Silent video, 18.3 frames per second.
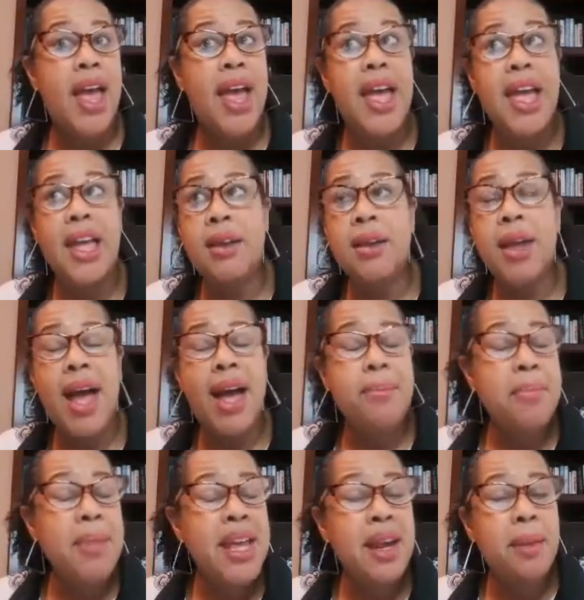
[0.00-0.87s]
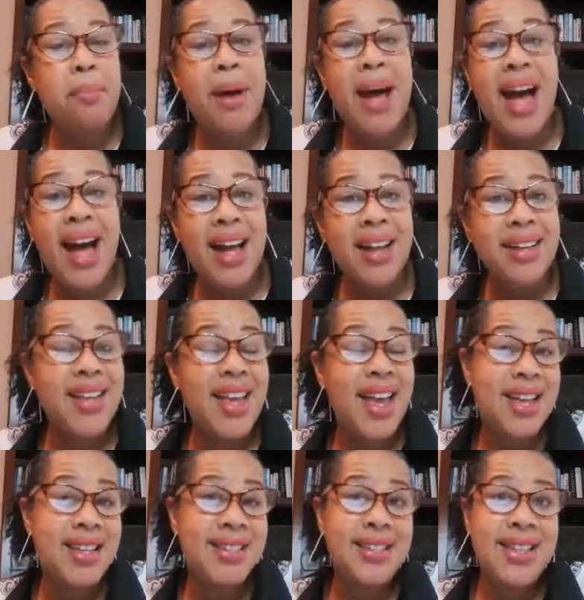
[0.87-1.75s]
and I made a
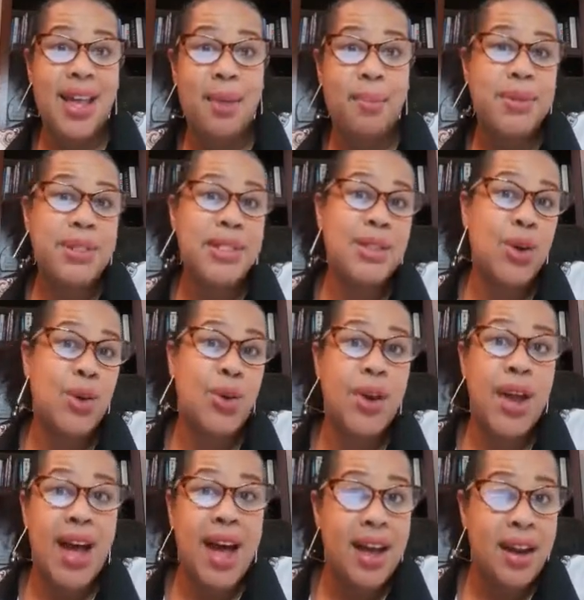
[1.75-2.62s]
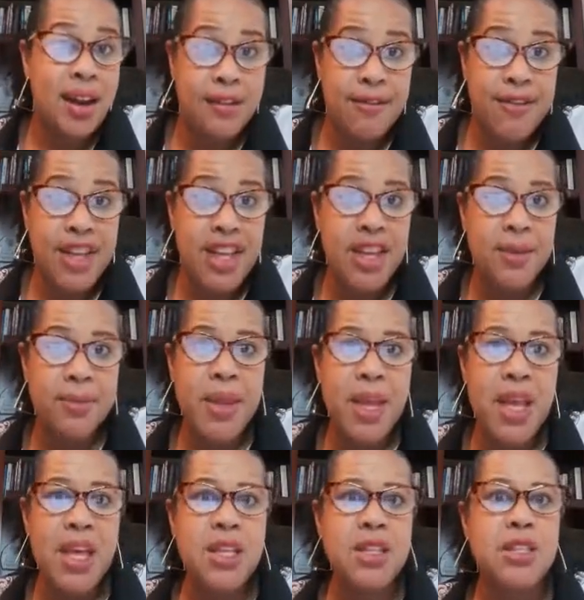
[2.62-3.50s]
podcast episode out of it.
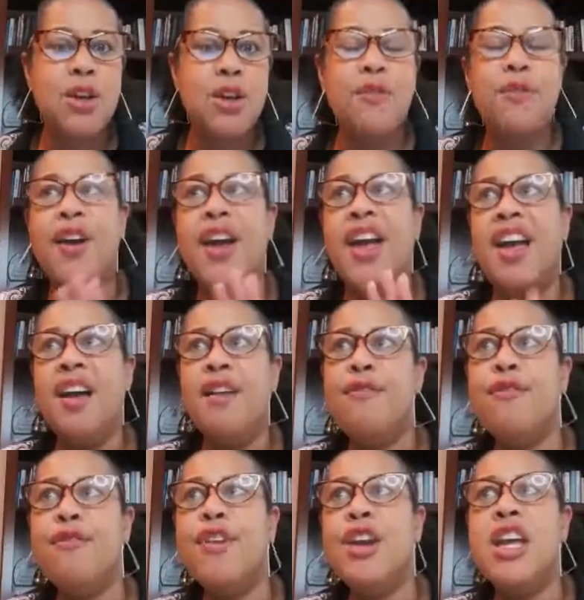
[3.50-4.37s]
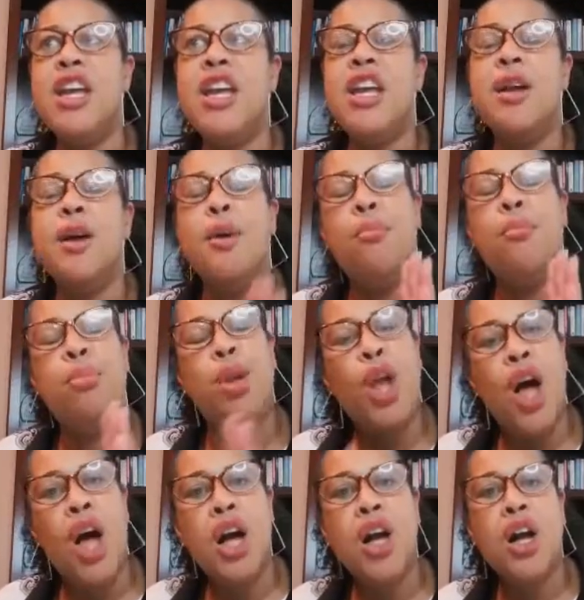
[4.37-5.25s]
So for every
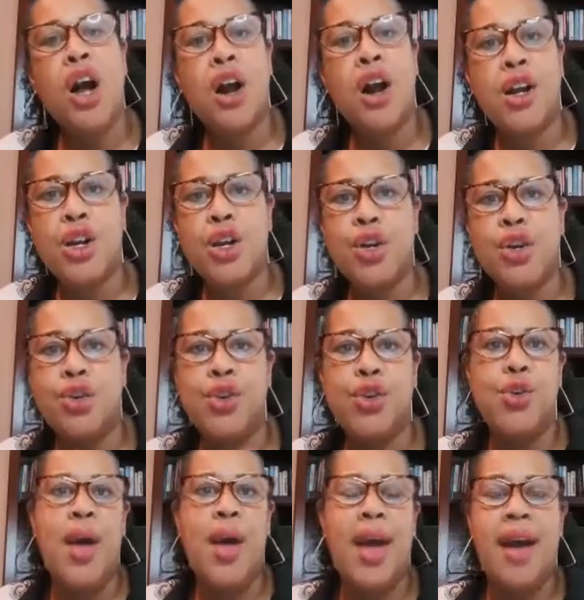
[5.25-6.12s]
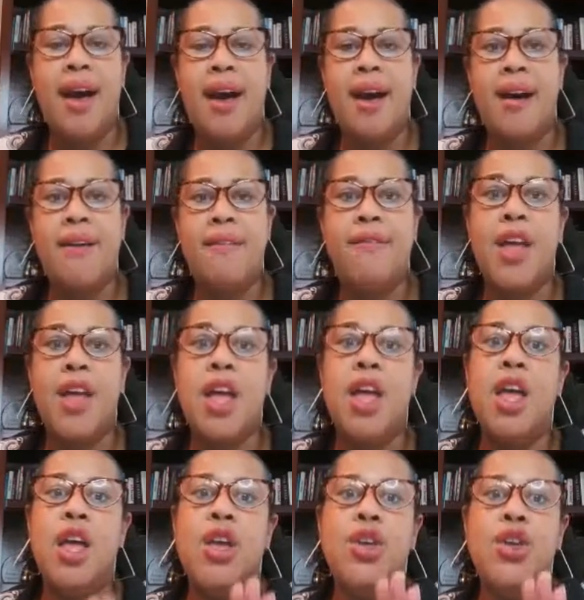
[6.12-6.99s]
blog article you have,
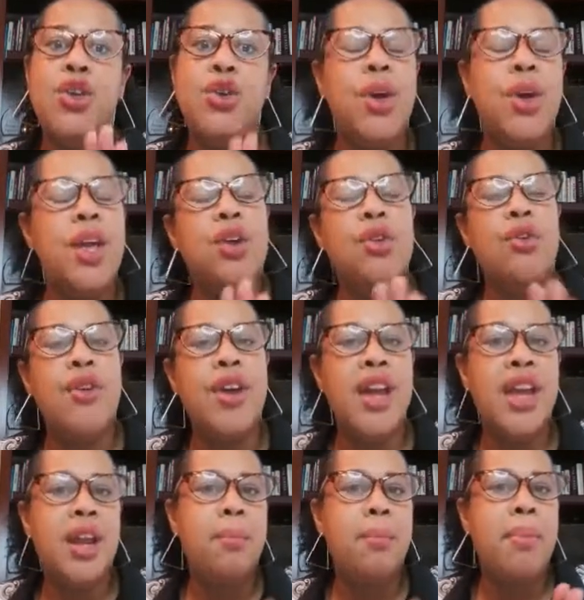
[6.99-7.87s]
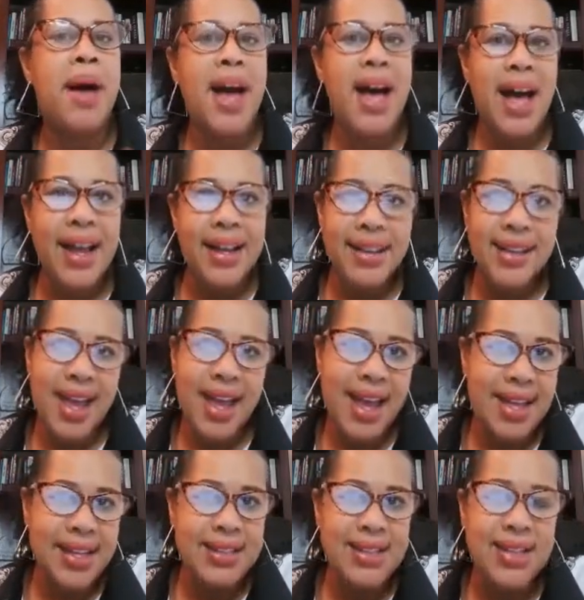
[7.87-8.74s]
you can create a
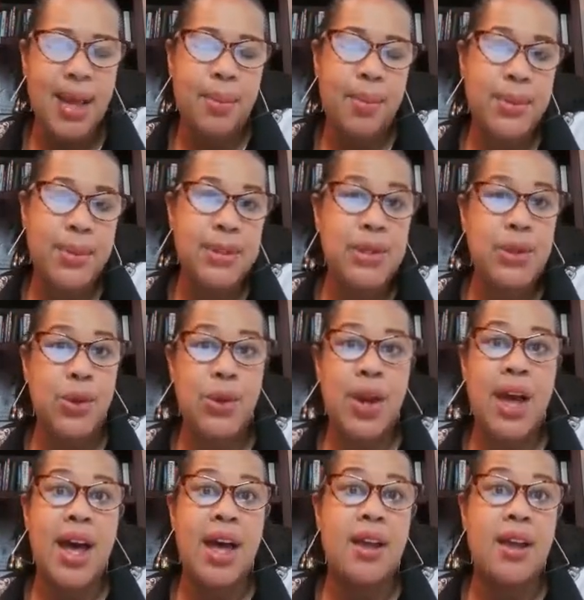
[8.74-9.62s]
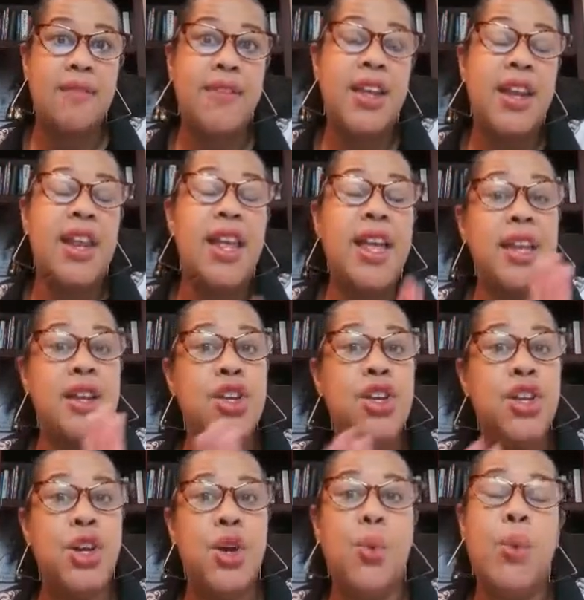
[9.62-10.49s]
podcast episode out of it. And,
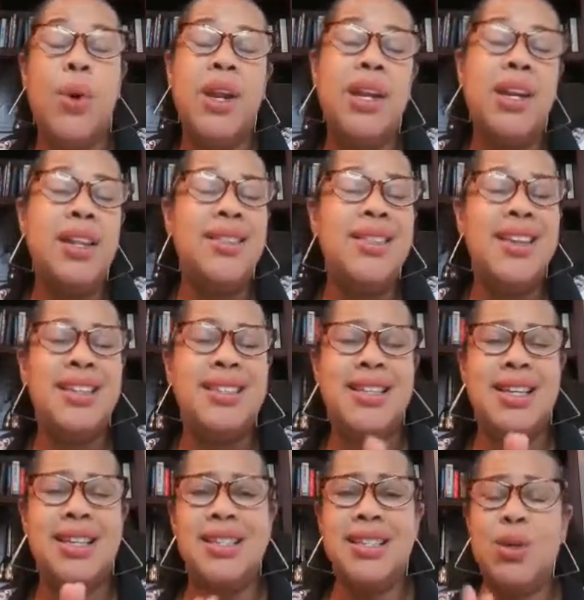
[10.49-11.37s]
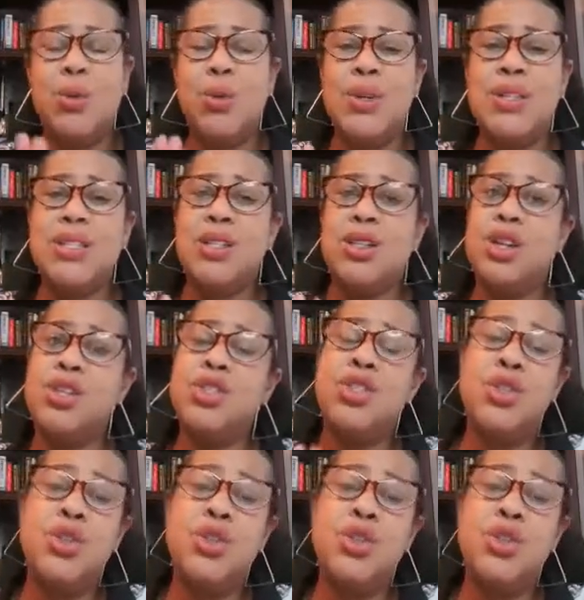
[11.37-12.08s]
one of the things I did was launch